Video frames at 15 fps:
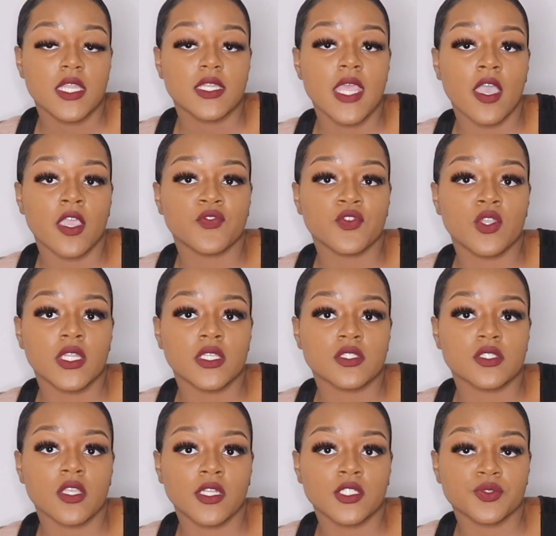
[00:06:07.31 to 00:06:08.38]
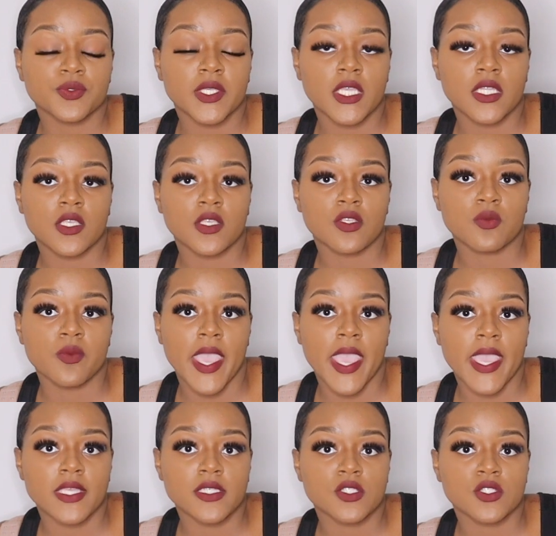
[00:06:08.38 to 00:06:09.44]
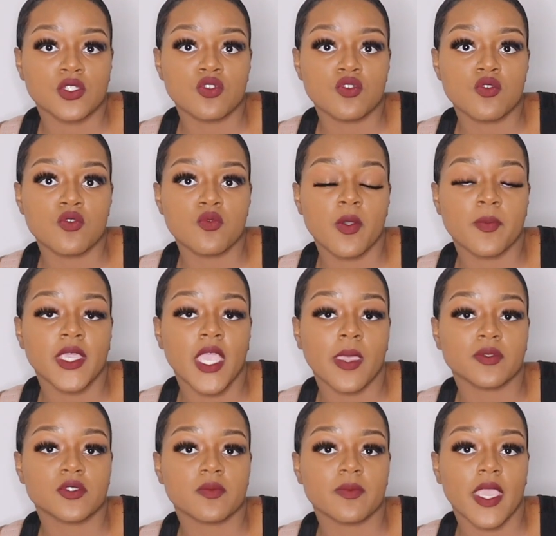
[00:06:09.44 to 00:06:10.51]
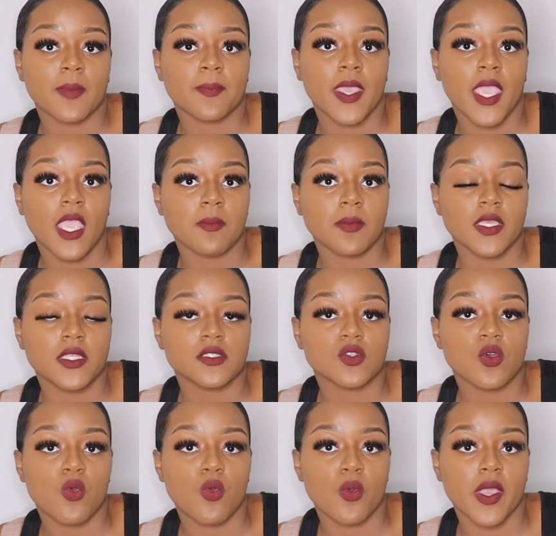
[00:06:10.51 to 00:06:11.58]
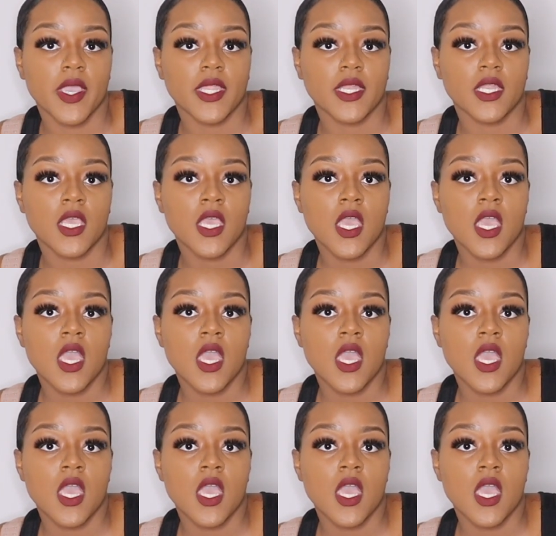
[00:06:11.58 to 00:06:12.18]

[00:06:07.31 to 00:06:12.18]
Now, if you get a surgery in the U.S., you will be able to make payments on,